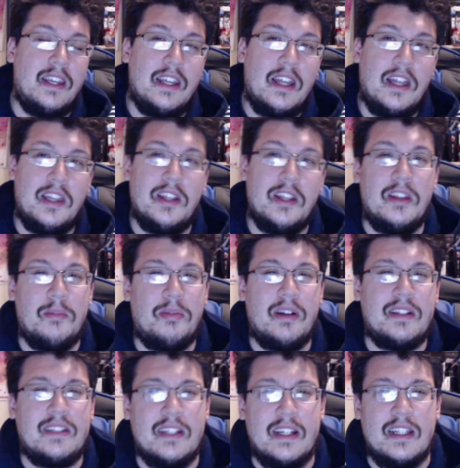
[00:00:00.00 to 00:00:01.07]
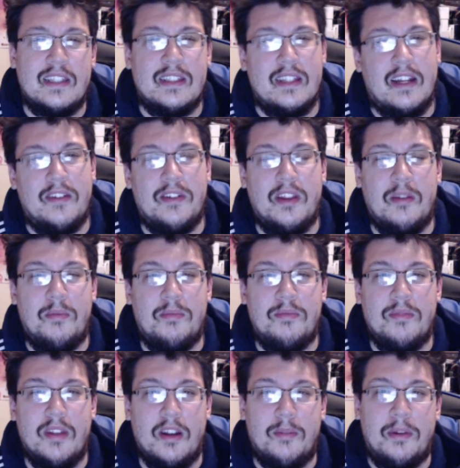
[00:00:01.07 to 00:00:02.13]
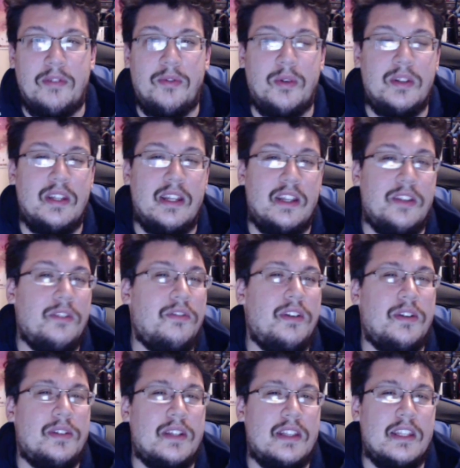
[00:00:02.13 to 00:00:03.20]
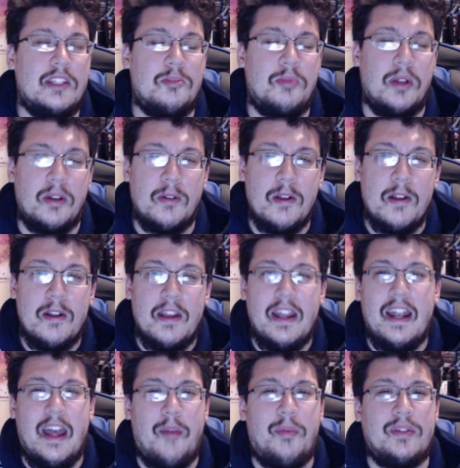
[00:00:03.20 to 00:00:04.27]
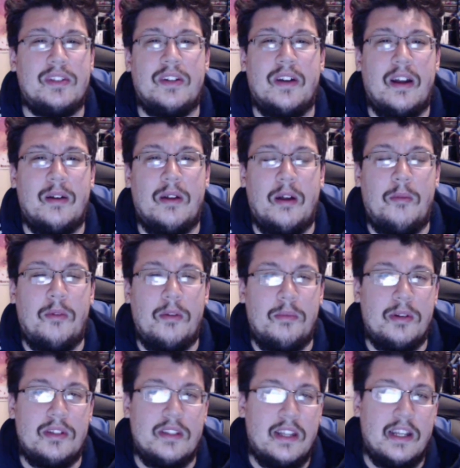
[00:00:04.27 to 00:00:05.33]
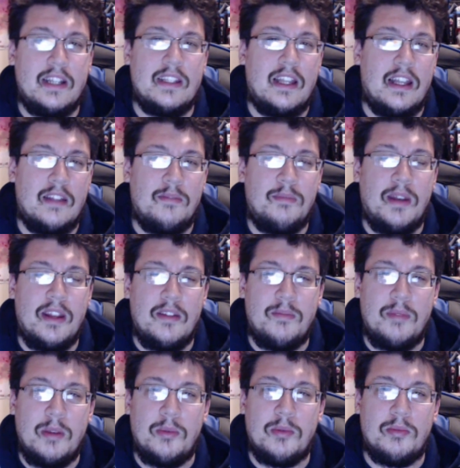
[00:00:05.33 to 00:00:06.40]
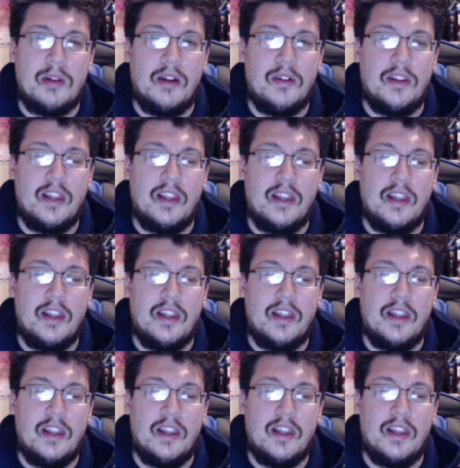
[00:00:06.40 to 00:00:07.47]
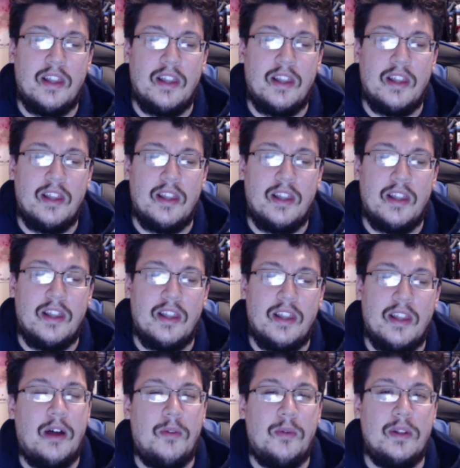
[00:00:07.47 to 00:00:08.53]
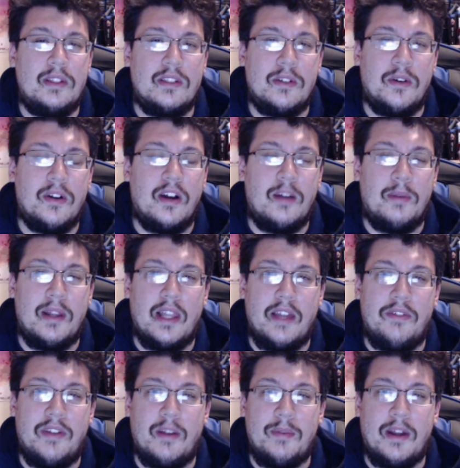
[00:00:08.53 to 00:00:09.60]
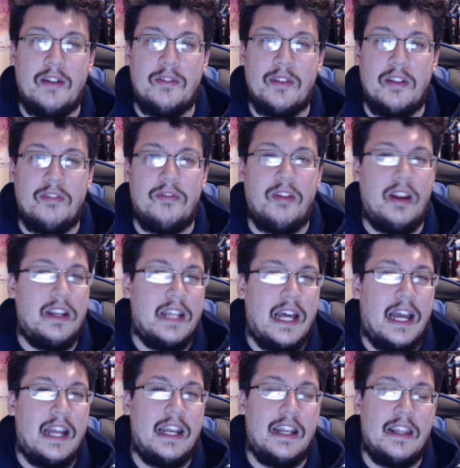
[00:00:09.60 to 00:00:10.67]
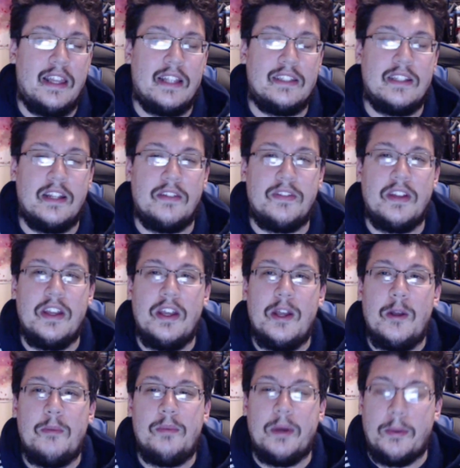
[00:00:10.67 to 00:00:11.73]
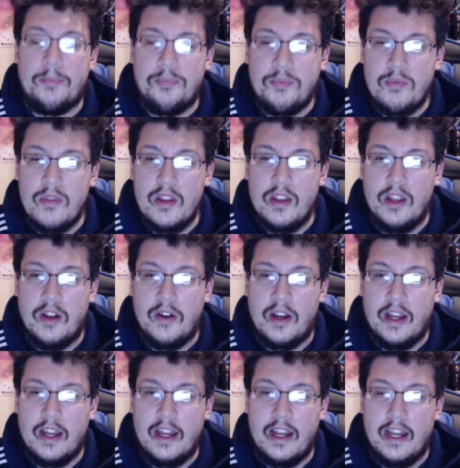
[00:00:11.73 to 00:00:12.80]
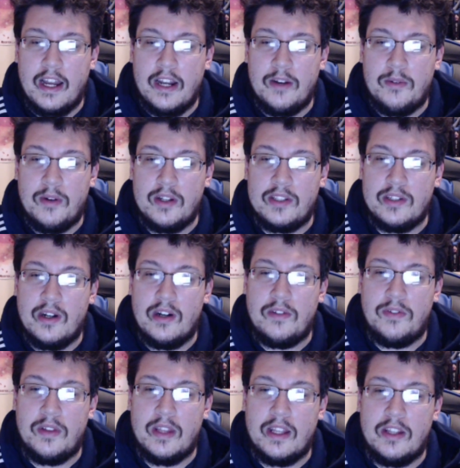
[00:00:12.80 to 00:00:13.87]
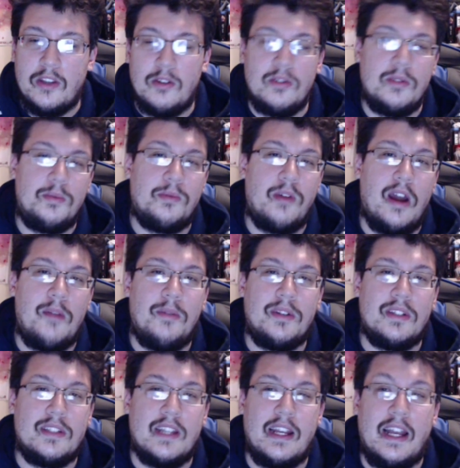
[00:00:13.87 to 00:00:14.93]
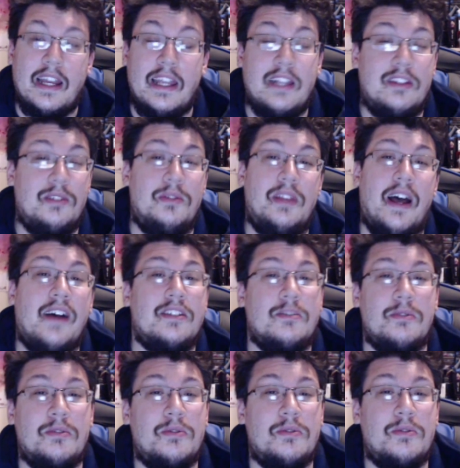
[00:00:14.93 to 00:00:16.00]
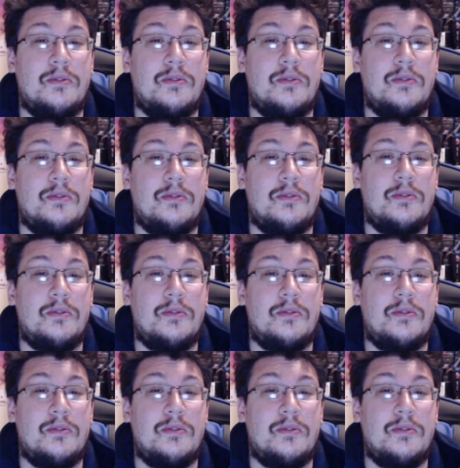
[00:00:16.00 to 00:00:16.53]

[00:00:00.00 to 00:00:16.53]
a little depressing. It's not really, you know, my forte to do videos like this, but it happens. You know, I'm one person, like many people probably online do. I am open about what's going on in my life, and I'm not really afraid to hide any of that stuff. But I don't want to start off with like new subscribers because I hit 2,000, which was awesome,